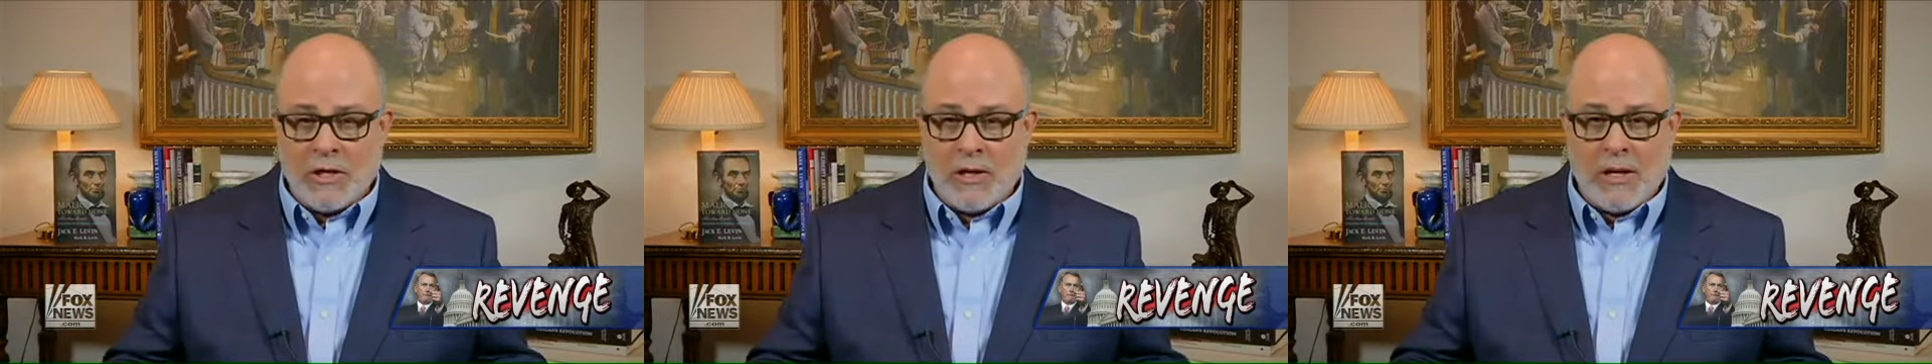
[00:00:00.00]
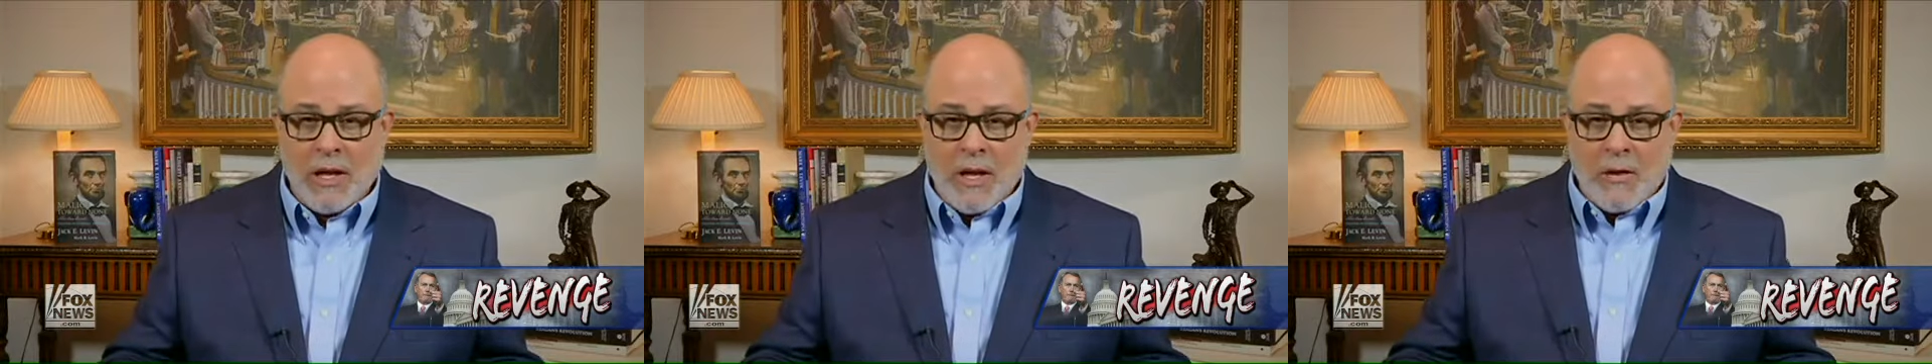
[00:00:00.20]

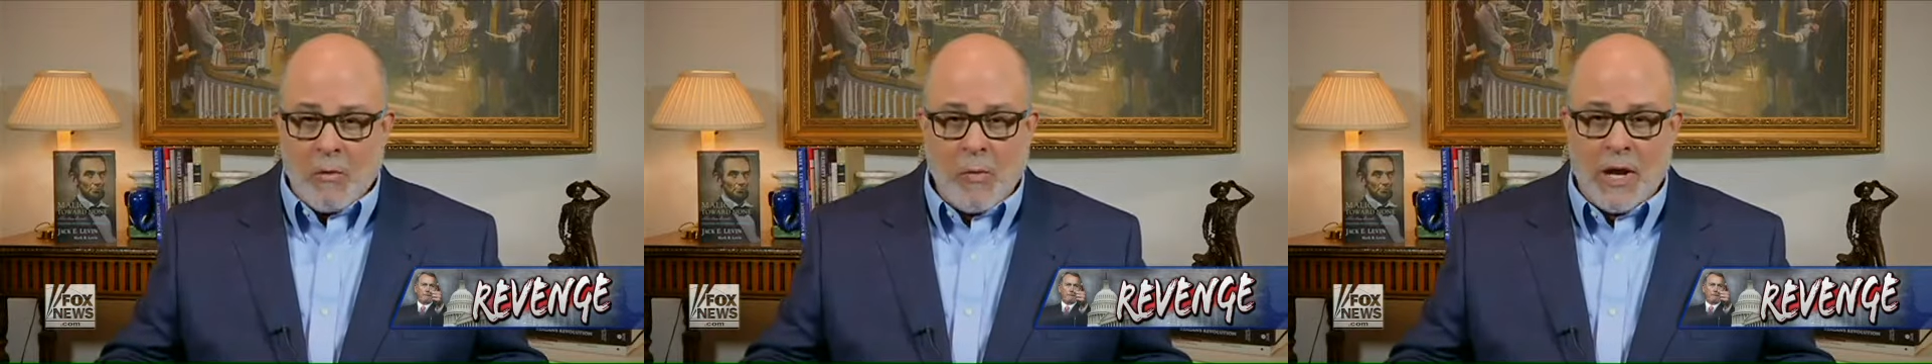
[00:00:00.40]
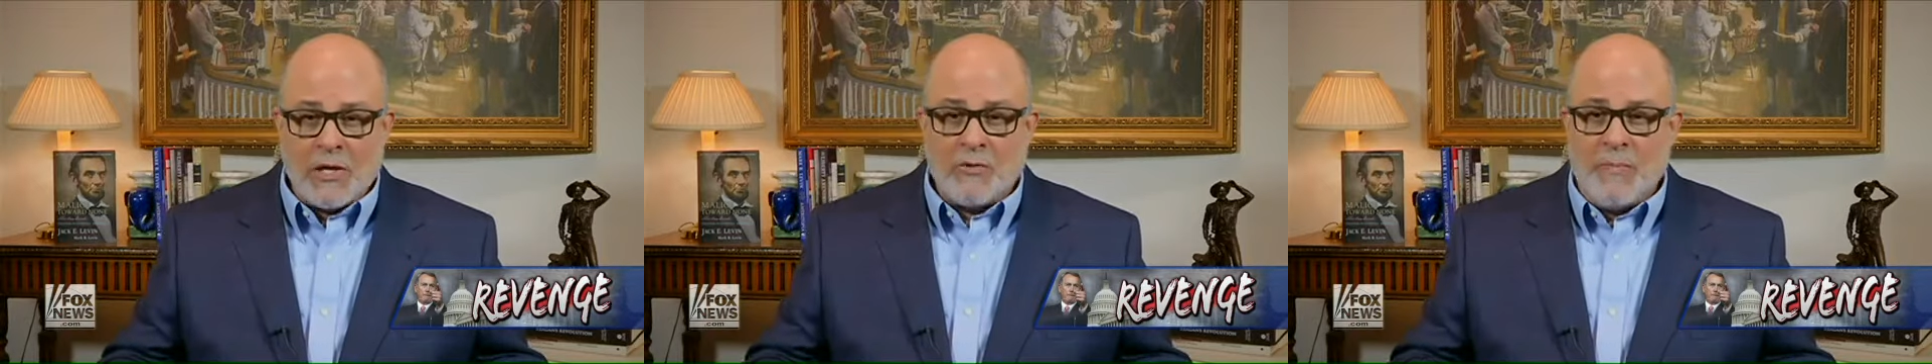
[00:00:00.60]
You,
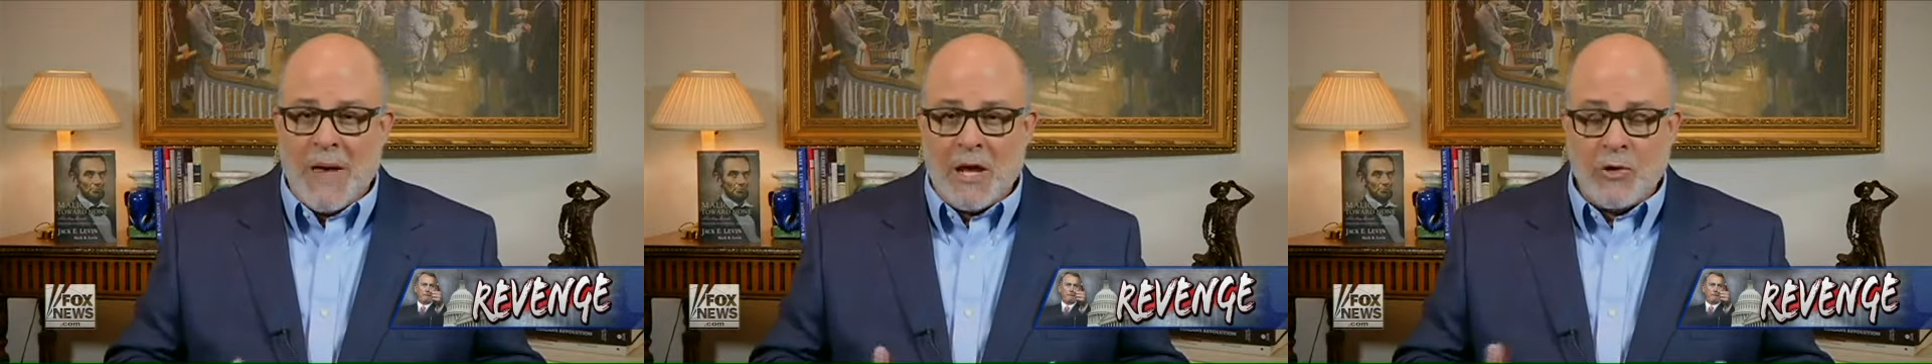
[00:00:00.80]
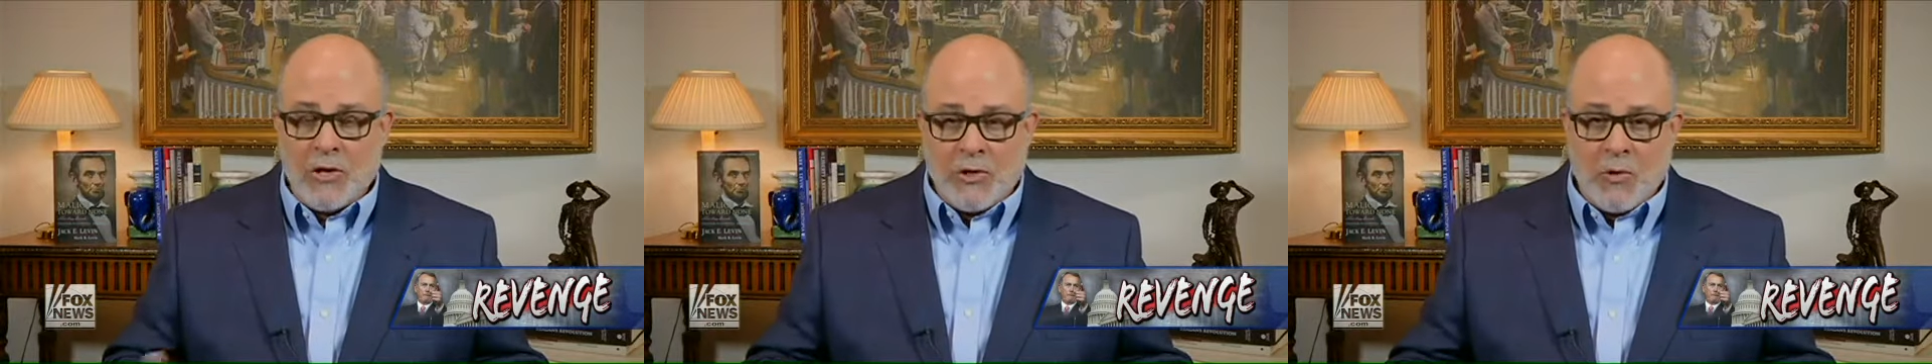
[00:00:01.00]
what is
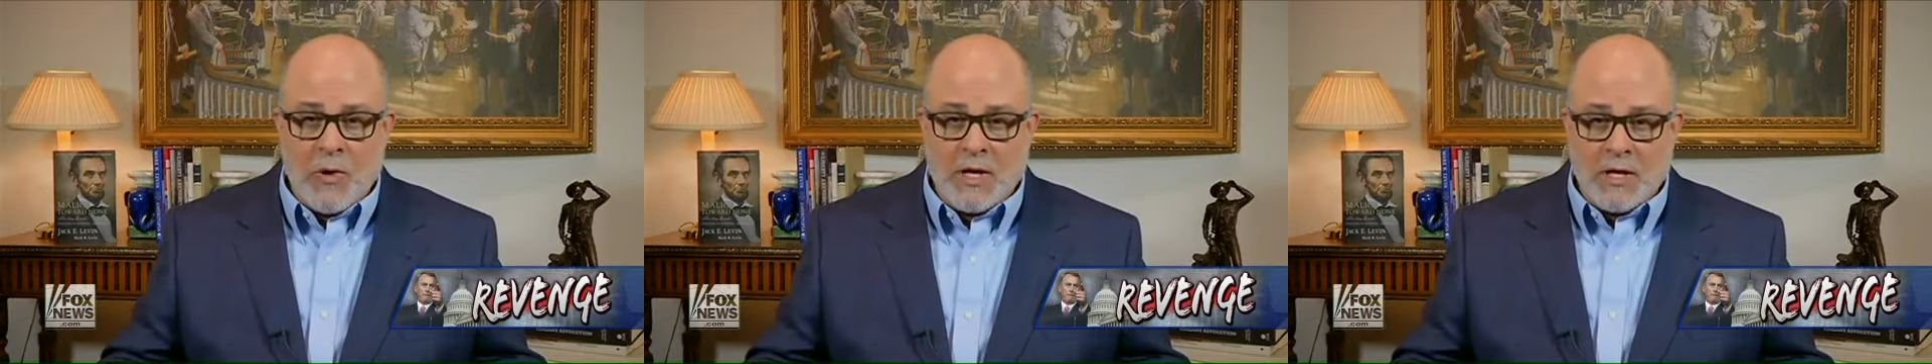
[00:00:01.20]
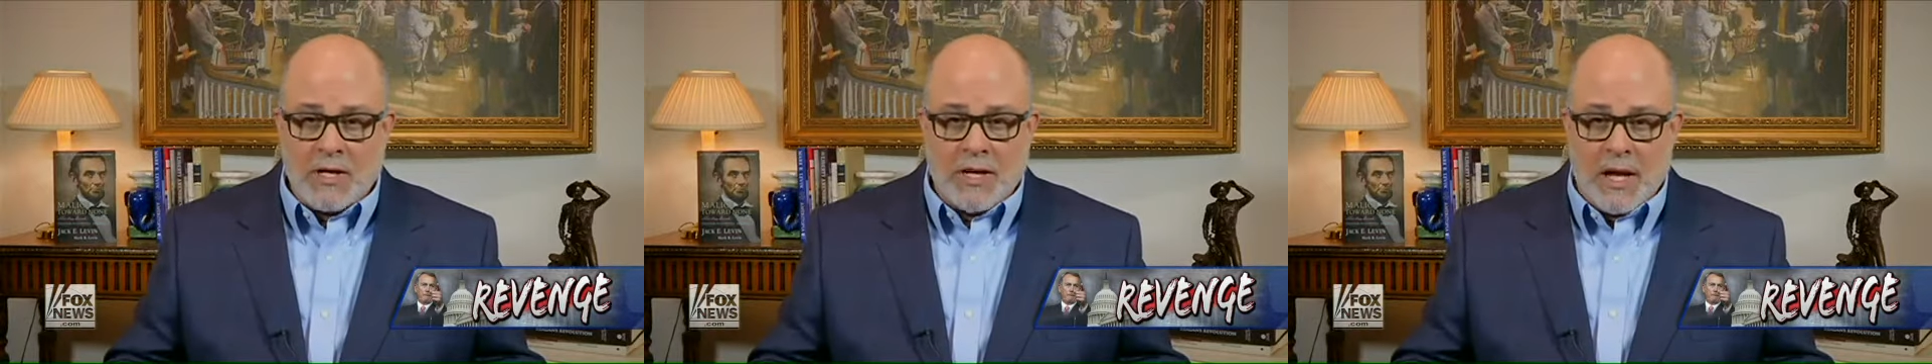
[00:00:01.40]
Boehner
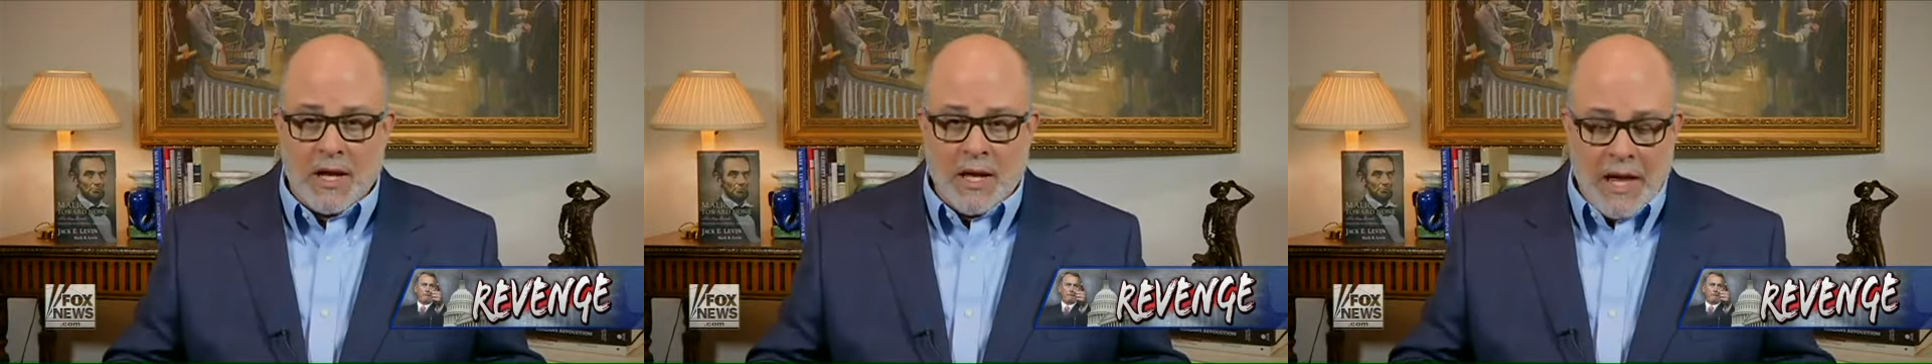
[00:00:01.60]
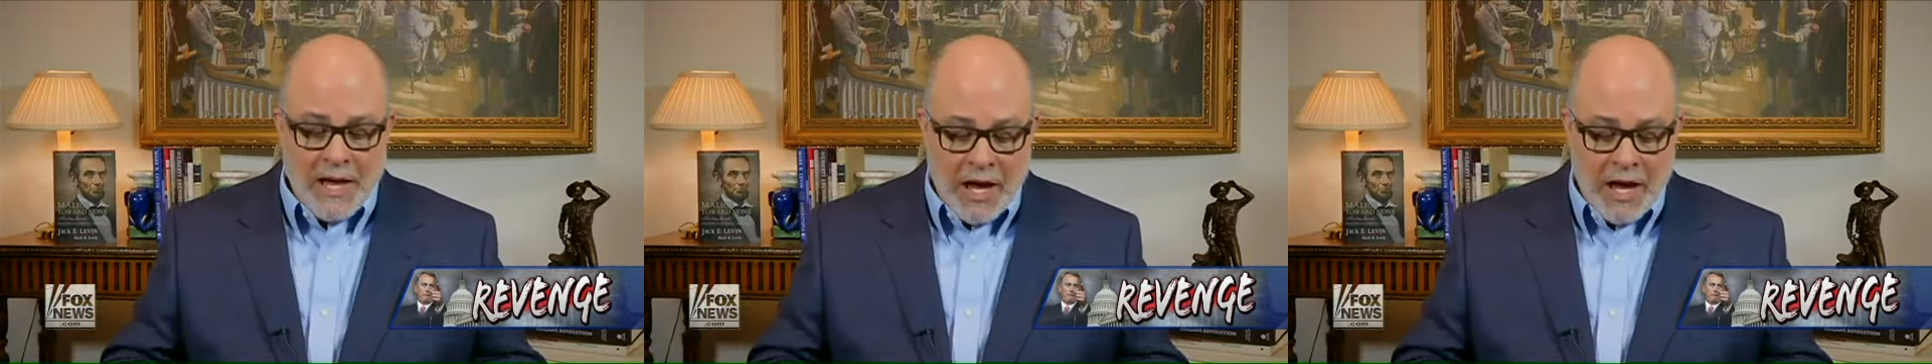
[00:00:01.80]
doing today?